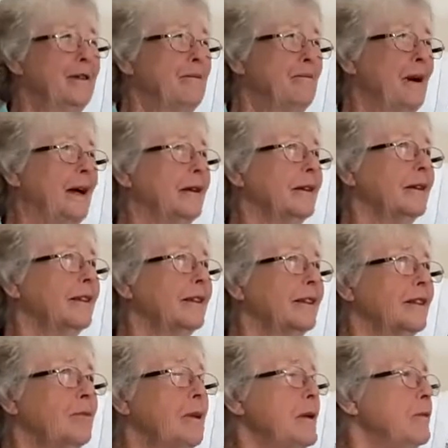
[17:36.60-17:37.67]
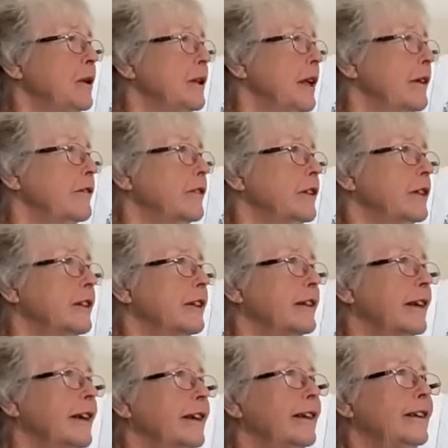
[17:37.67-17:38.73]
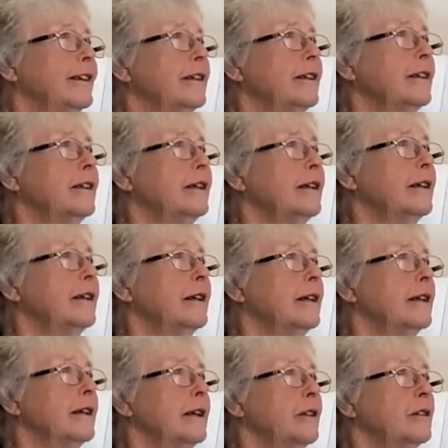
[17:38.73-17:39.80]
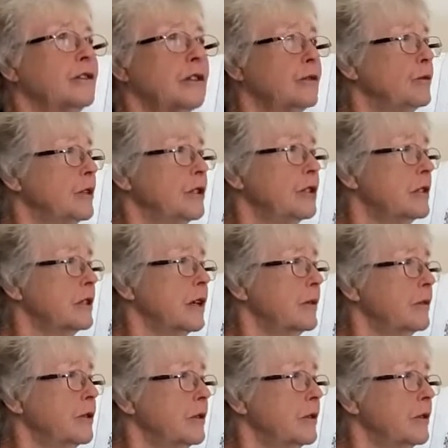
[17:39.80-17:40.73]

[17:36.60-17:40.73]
But the people loved it, and so we just kept